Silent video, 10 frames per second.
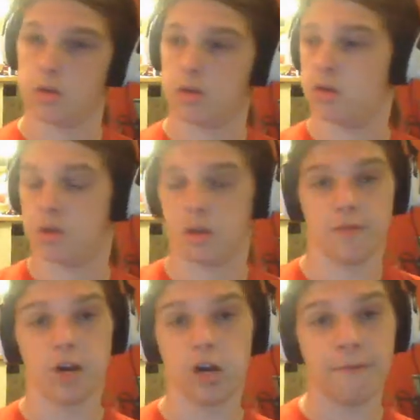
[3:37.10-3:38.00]
still
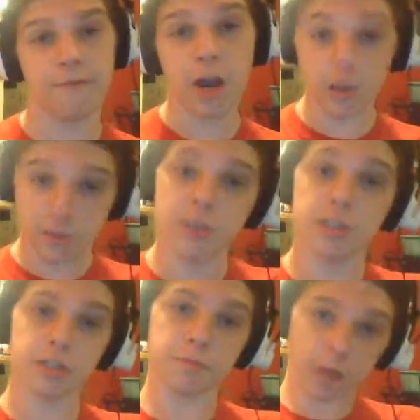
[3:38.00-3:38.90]
haven't caught on fire, so
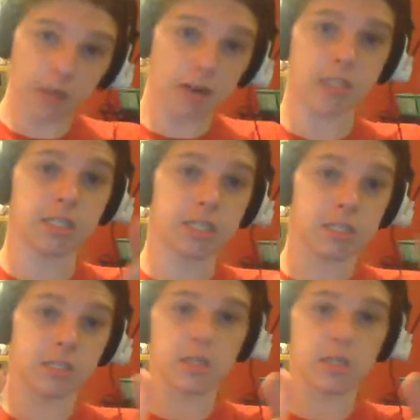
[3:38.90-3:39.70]
this is progress.